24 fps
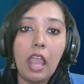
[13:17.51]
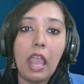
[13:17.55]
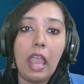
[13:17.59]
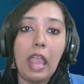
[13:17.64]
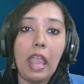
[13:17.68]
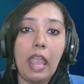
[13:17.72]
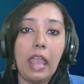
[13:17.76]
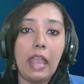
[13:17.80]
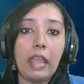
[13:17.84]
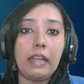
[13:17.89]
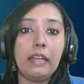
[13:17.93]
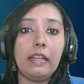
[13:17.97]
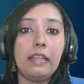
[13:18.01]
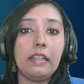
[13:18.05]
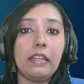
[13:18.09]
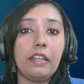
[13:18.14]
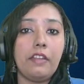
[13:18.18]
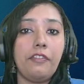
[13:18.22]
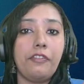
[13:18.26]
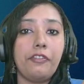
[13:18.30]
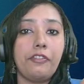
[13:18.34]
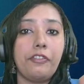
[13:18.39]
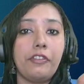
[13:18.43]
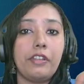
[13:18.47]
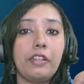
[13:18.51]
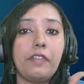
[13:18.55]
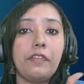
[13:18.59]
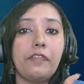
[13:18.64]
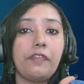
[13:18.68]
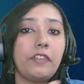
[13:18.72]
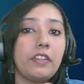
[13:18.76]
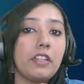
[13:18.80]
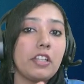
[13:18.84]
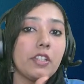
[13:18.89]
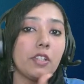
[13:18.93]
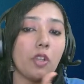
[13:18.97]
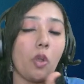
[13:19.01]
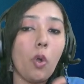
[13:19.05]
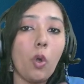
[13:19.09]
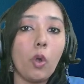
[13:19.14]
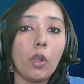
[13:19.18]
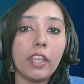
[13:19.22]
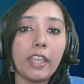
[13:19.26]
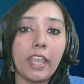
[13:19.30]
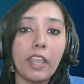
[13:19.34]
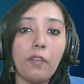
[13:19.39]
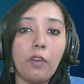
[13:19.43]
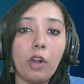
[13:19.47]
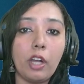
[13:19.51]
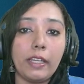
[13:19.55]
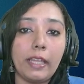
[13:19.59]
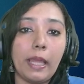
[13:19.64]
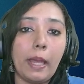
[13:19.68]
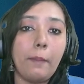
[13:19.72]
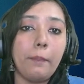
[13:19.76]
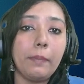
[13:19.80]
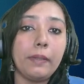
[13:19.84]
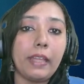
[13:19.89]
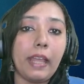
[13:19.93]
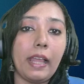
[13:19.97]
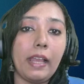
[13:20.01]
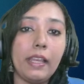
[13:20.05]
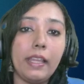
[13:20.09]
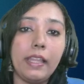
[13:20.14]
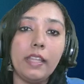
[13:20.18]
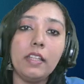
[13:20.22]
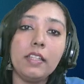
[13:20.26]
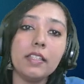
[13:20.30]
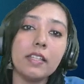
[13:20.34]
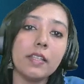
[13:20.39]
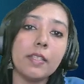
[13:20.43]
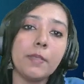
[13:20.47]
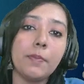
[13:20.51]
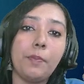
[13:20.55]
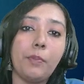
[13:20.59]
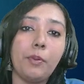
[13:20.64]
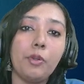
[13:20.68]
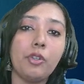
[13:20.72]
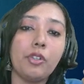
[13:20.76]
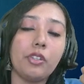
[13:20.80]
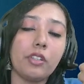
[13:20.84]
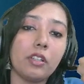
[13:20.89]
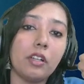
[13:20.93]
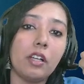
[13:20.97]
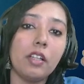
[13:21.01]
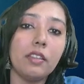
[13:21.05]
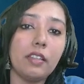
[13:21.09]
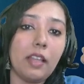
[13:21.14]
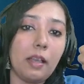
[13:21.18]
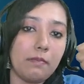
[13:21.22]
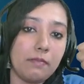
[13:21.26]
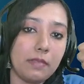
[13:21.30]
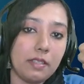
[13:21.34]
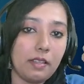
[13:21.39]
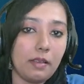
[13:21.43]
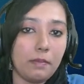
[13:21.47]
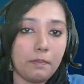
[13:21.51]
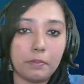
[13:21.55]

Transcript: And if it is okay what I am telling, just put a thumbs up.